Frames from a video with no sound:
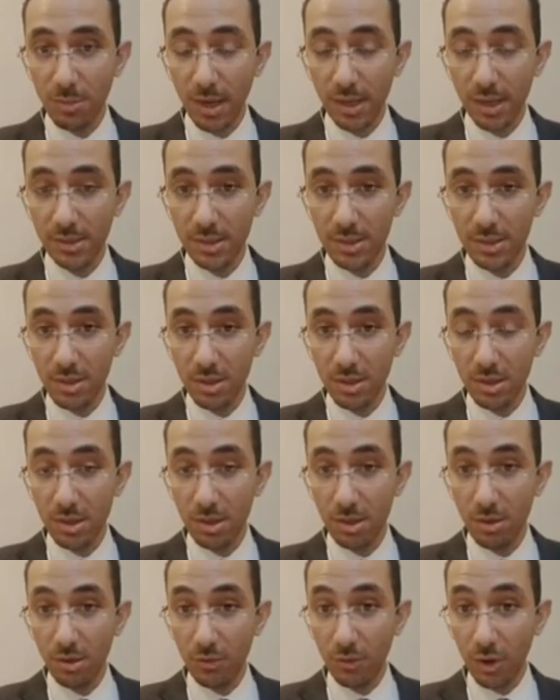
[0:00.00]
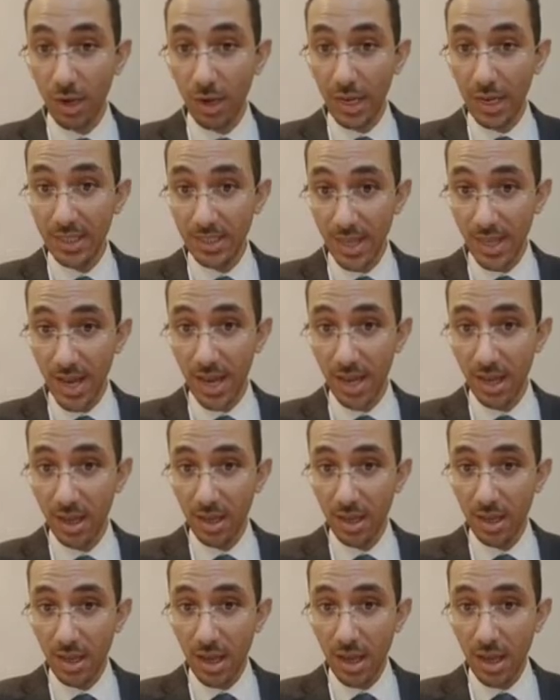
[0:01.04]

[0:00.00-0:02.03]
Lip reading: barrels of oil a day.